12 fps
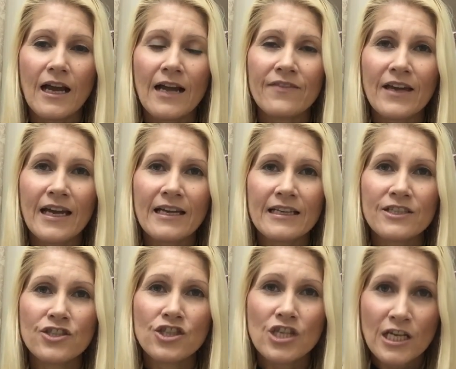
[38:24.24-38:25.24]
And that
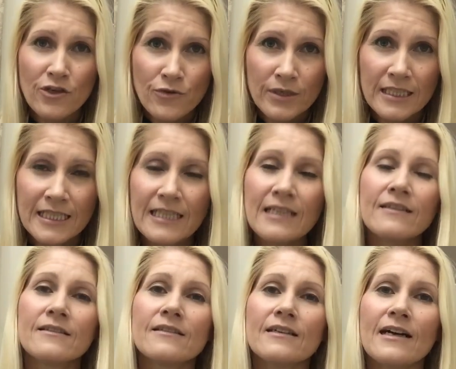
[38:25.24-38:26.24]
is generally
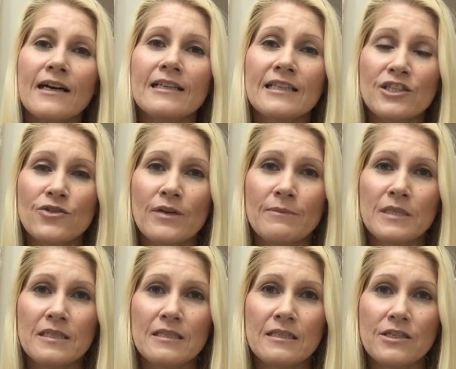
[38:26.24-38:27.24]

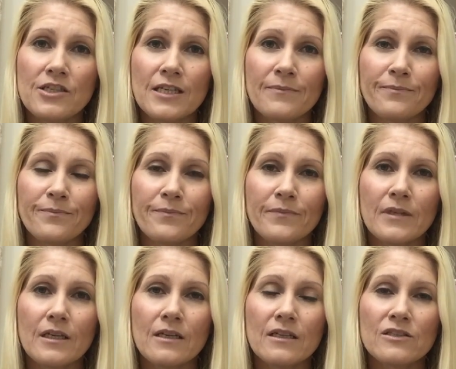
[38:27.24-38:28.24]
uninterrupted stitching.
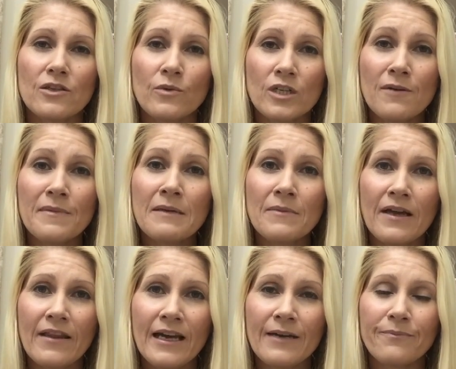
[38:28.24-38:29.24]
So what I mean by
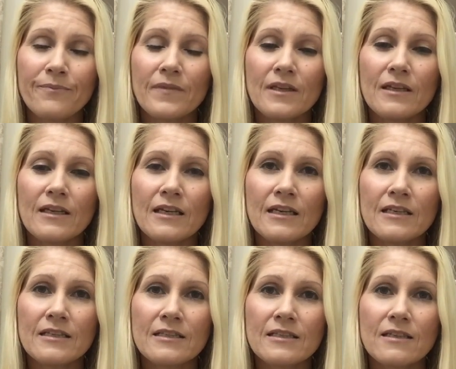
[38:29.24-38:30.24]
that
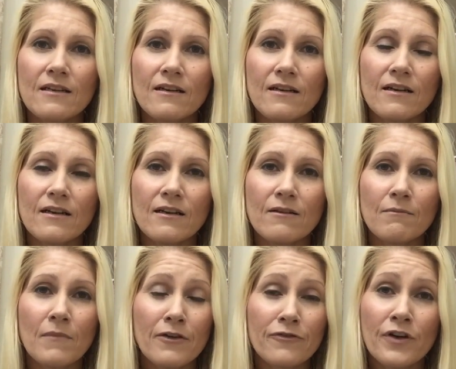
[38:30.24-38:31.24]
is
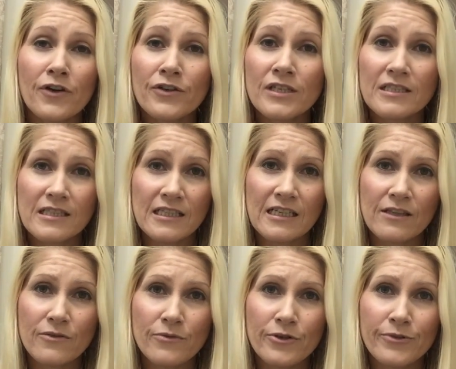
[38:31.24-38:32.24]
my phone is in
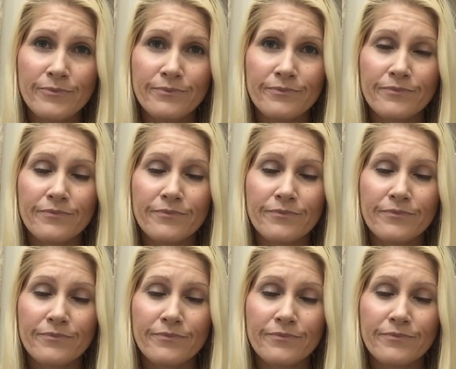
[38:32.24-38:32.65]
another room.